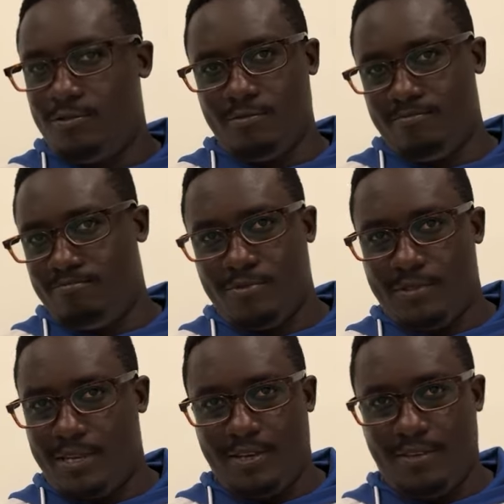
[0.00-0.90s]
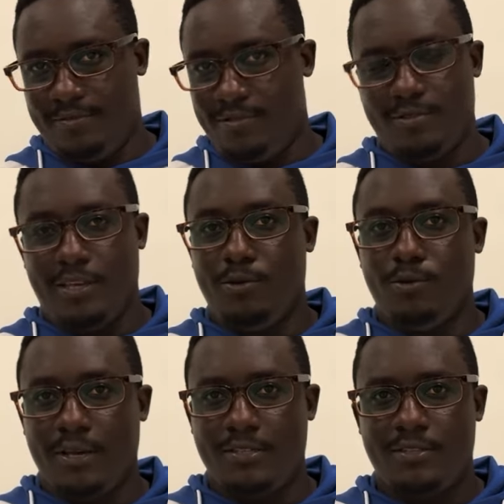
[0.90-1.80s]
to the
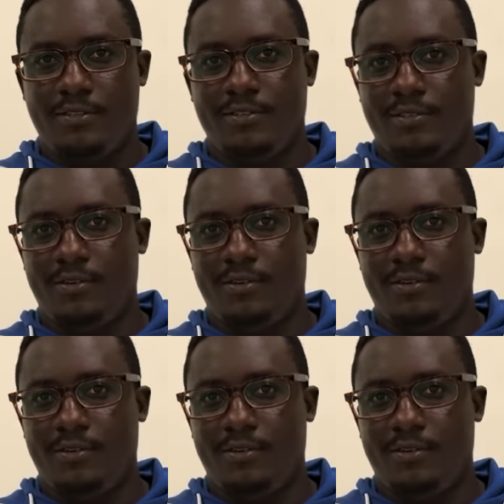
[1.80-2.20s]
US